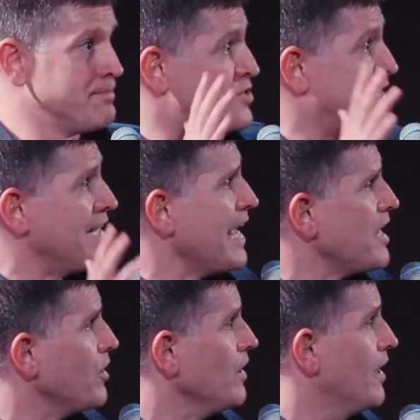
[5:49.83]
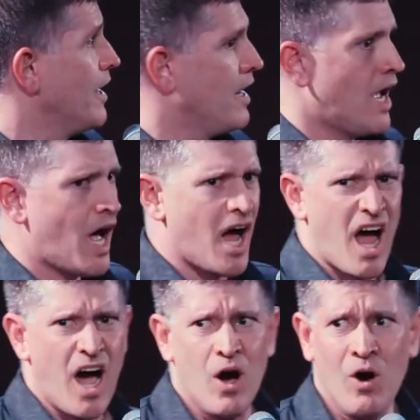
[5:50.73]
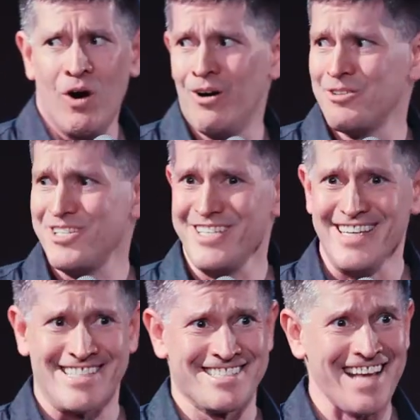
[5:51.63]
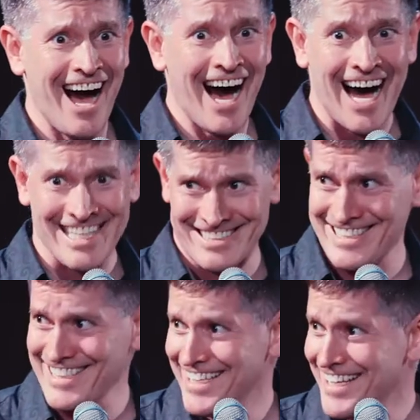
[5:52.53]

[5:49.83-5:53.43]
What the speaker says: See you later. Oh, she is hot.